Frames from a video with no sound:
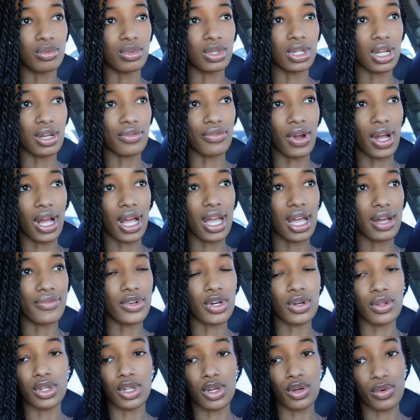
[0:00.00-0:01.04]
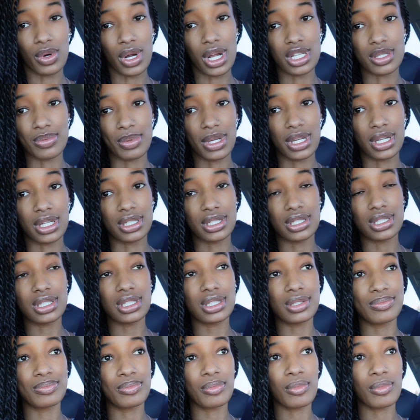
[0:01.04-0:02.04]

whenever I have on low rise pants.